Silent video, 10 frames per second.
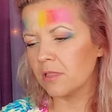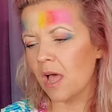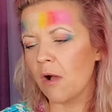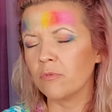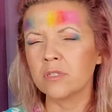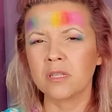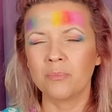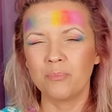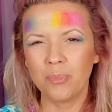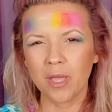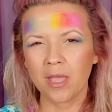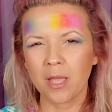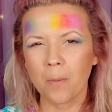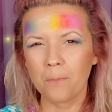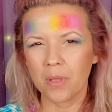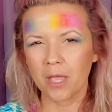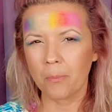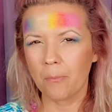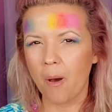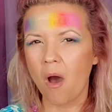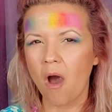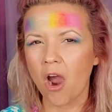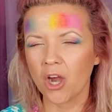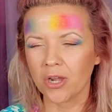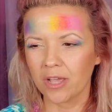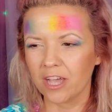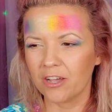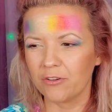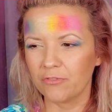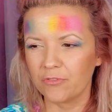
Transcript: that was a big part of